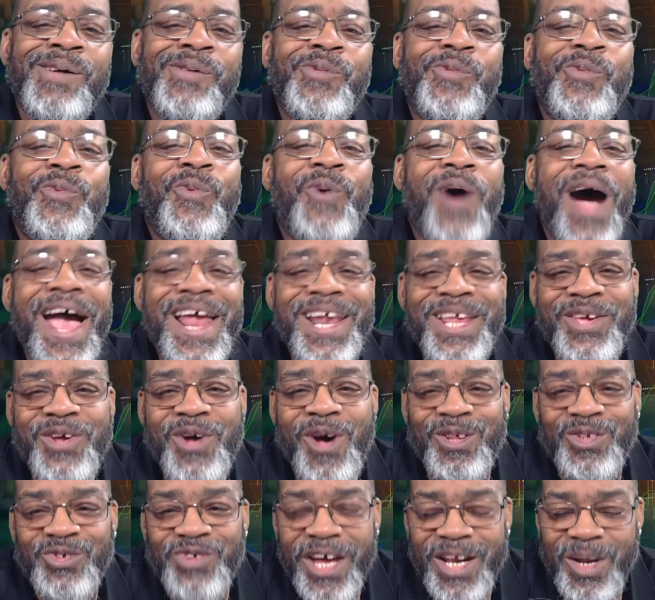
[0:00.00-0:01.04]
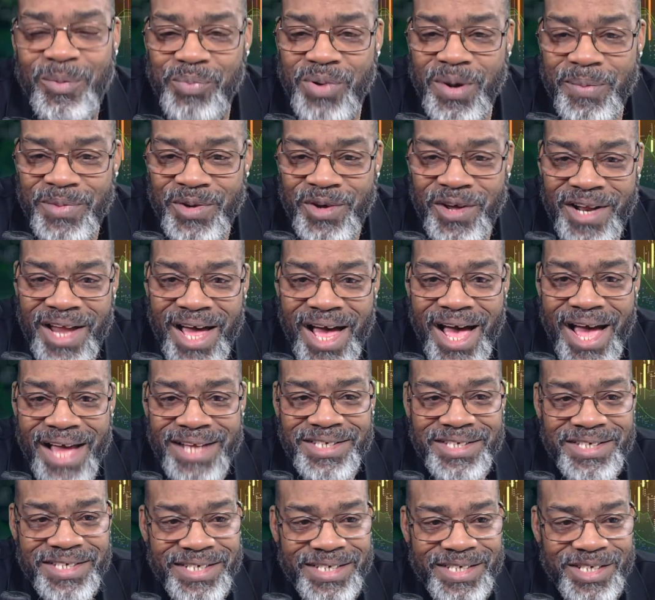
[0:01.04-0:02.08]
why do y'all try to put me on the
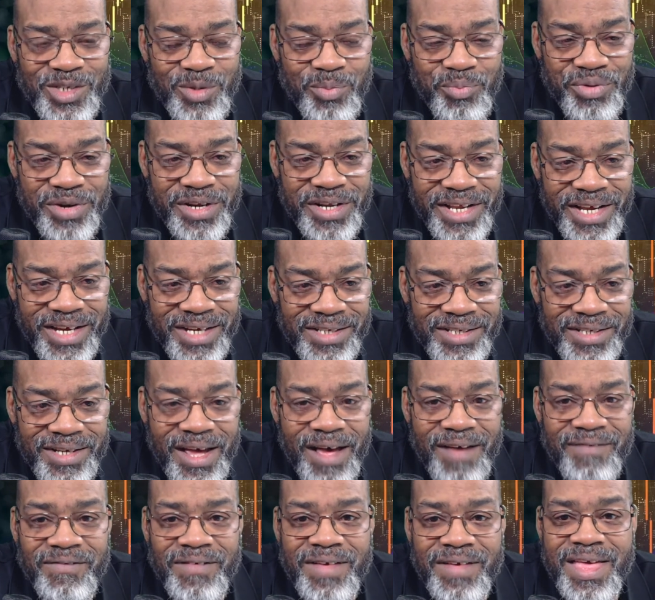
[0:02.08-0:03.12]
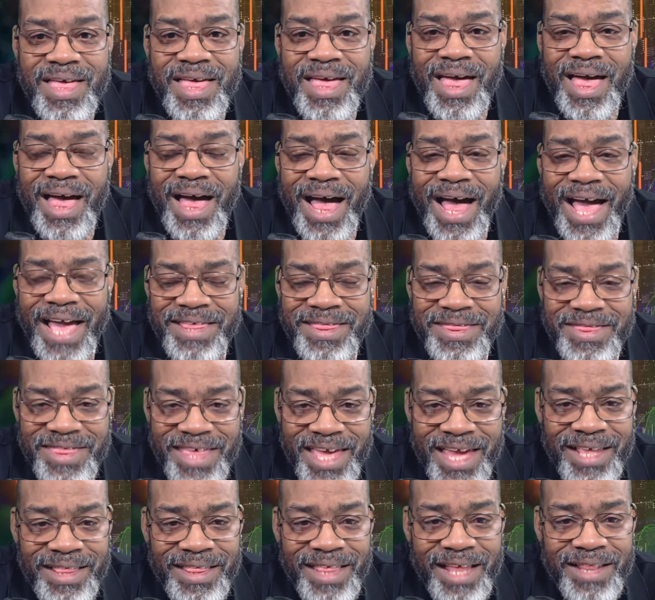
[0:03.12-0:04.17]
hot seat to predict stuff? I
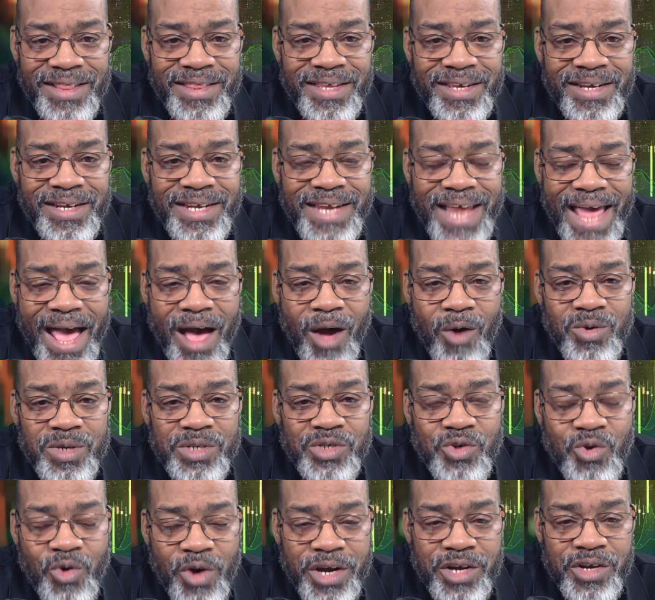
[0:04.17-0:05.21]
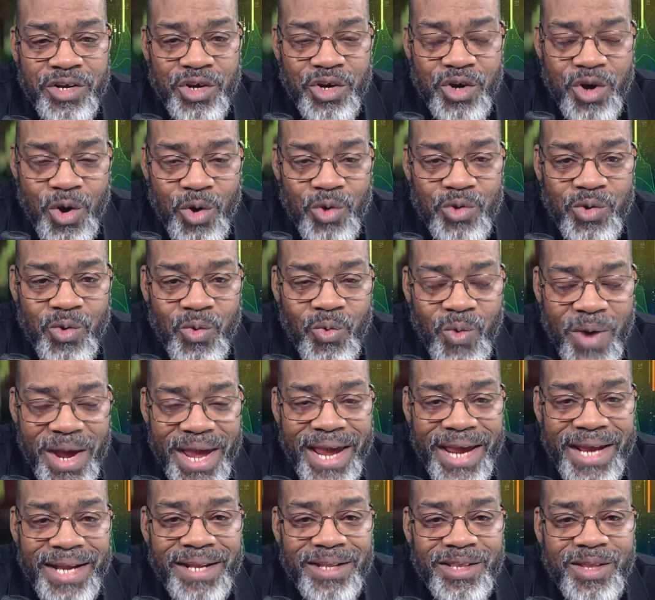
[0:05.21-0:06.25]
think that the Dow is going to go the
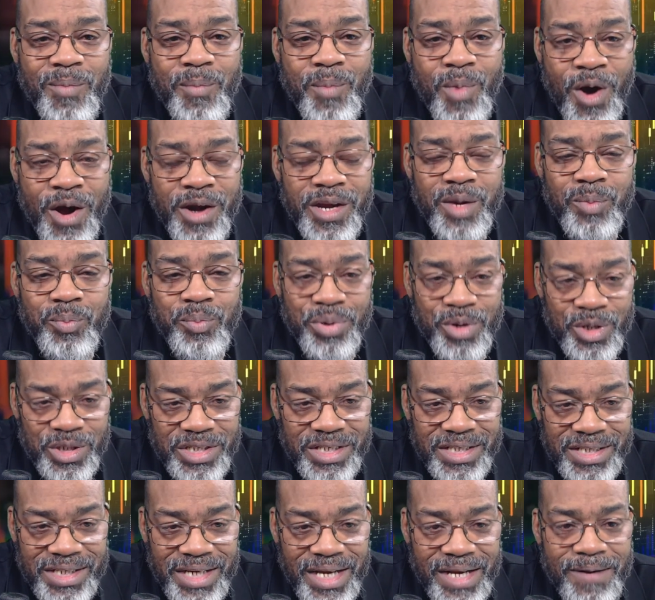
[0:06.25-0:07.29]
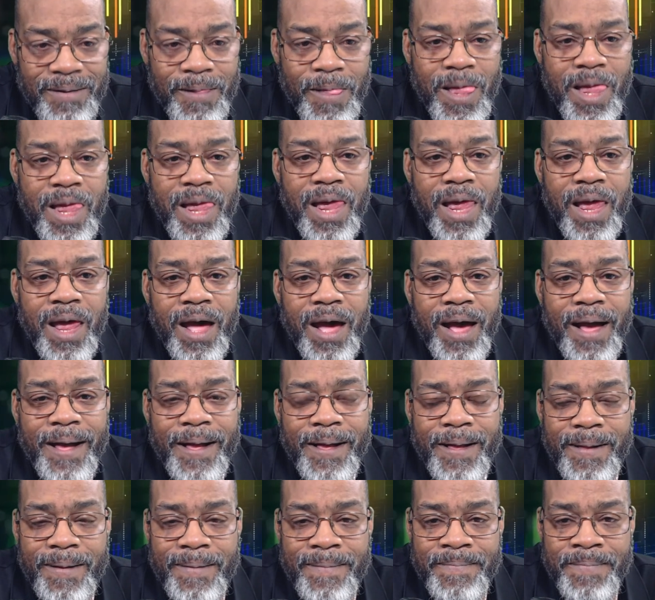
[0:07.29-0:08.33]
way that the market pushes it.
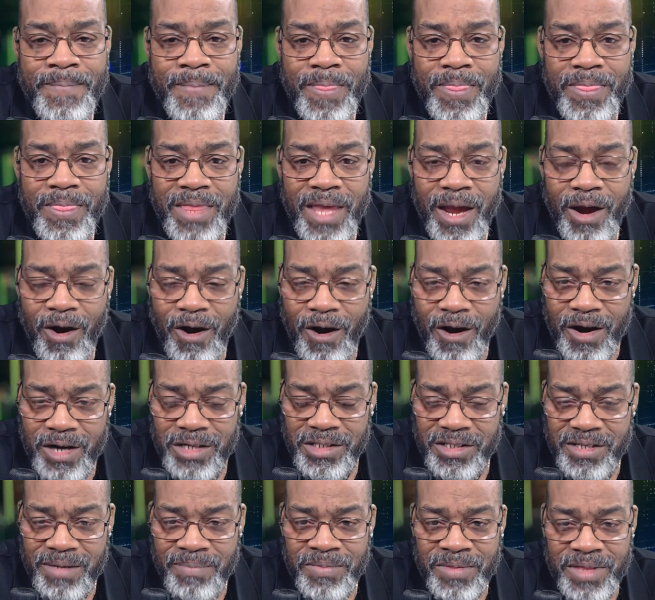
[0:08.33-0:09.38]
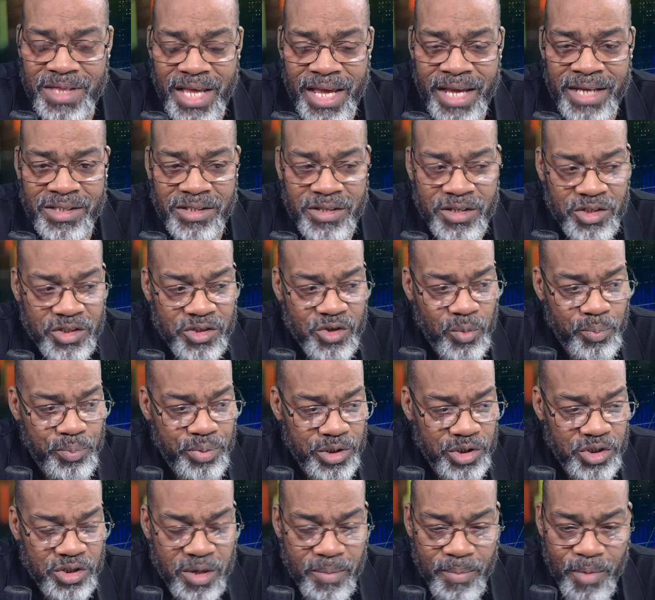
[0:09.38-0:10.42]
Um, there are some things that are still
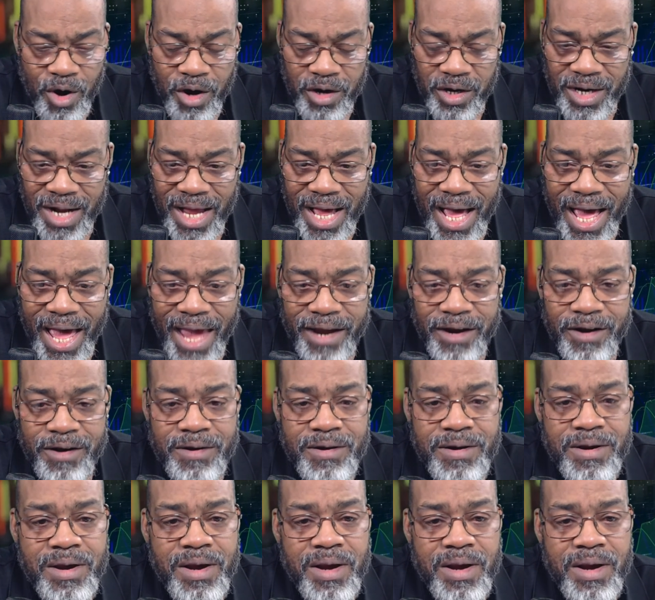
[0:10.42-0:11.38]
pushing the market higher.